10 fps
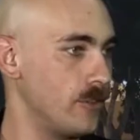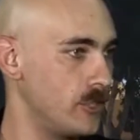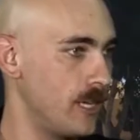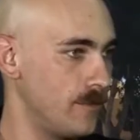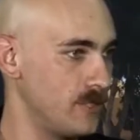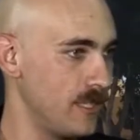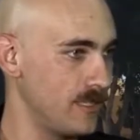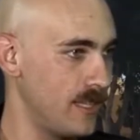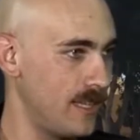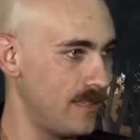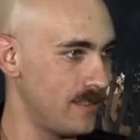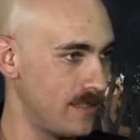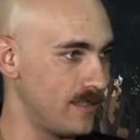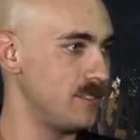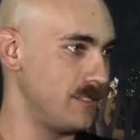jobs like that?
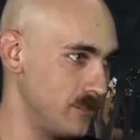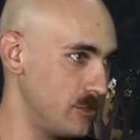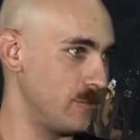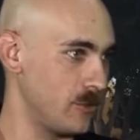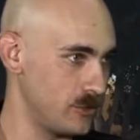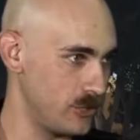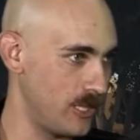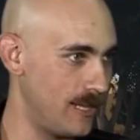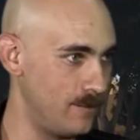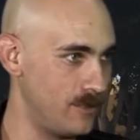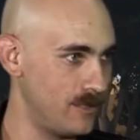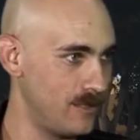Like this was your first job.